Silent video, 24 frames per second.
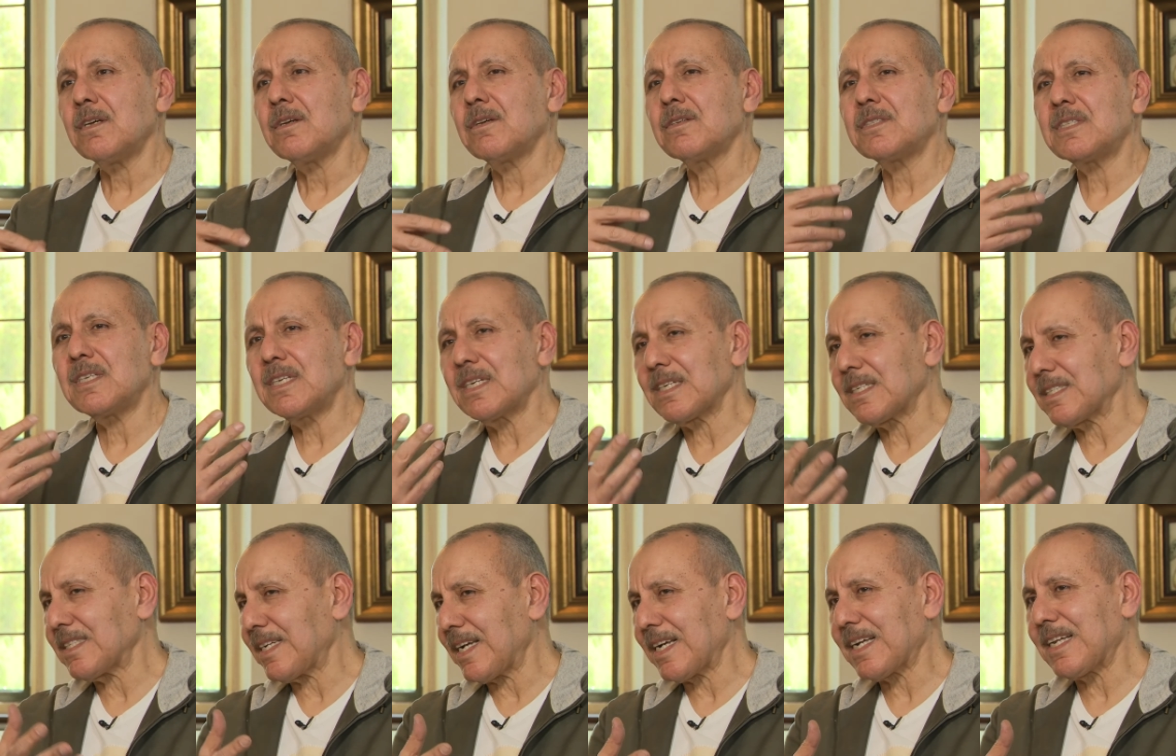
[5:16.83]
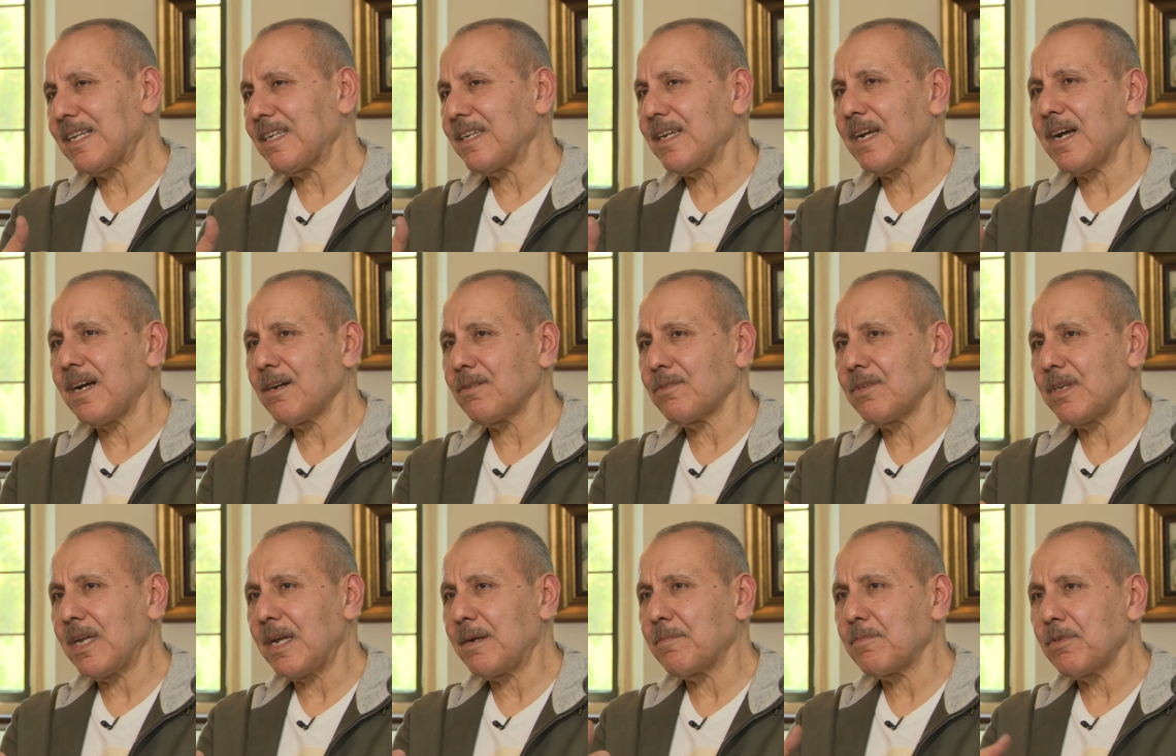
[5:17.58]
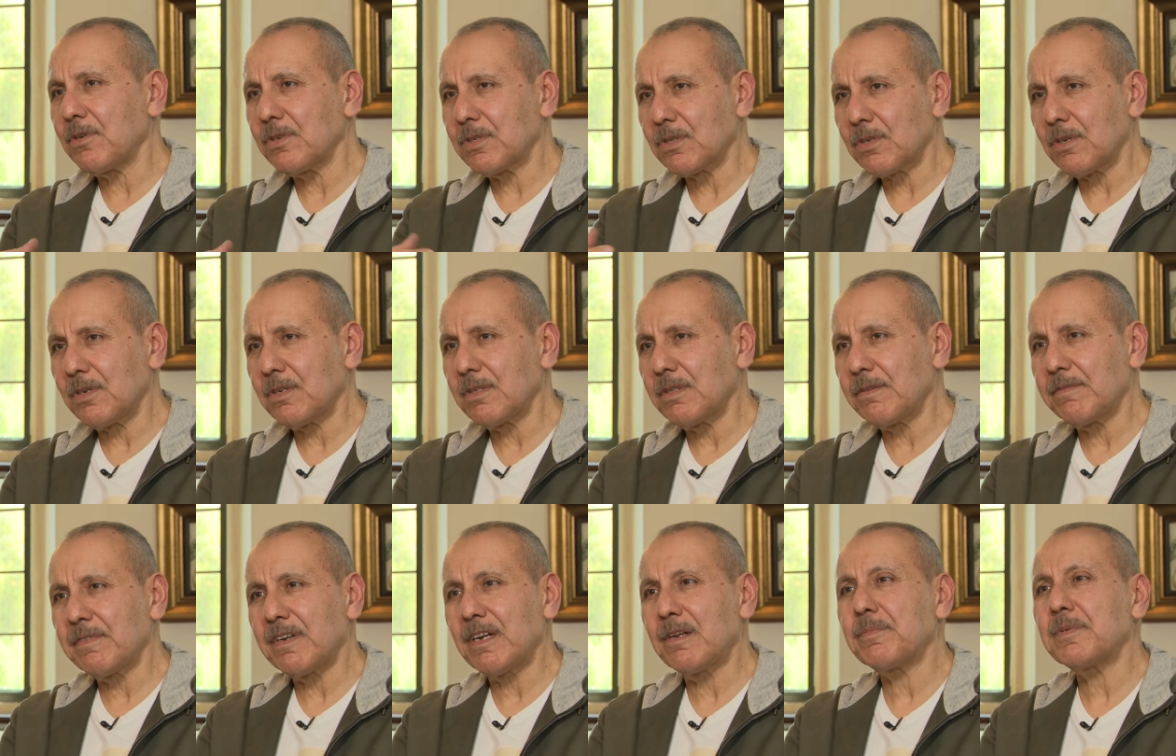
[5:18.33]
see exactly how the embryo is going to
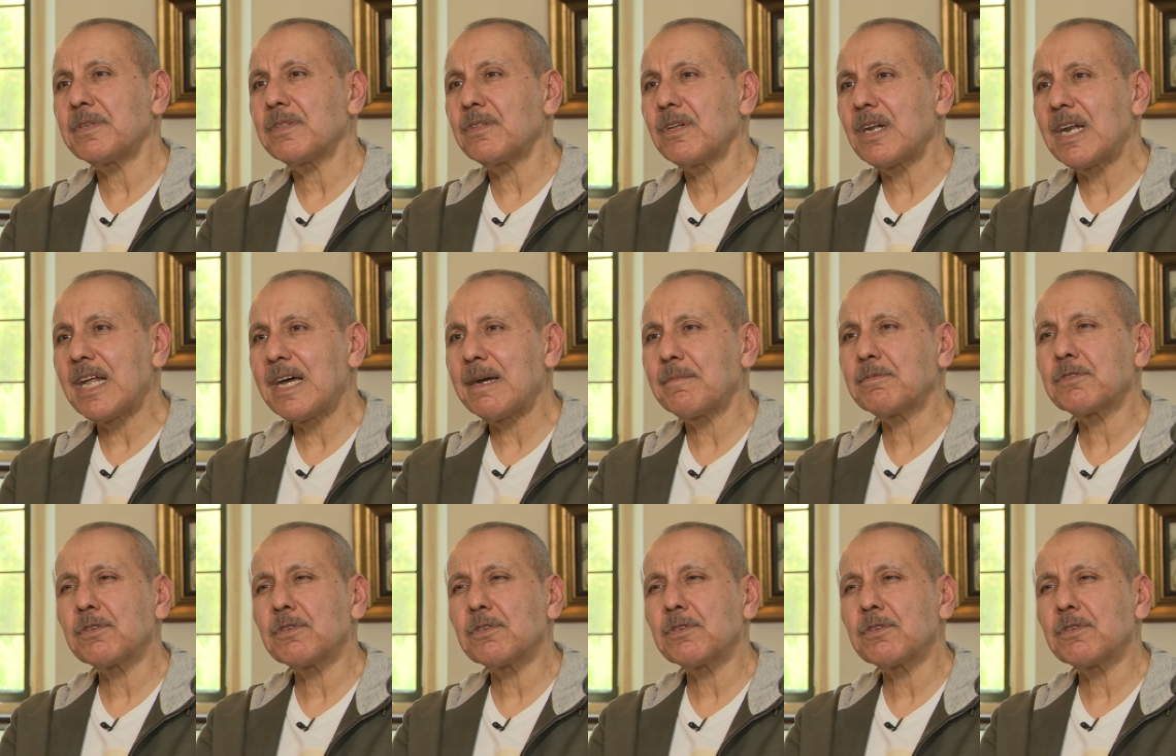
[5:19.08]
develop in the lab.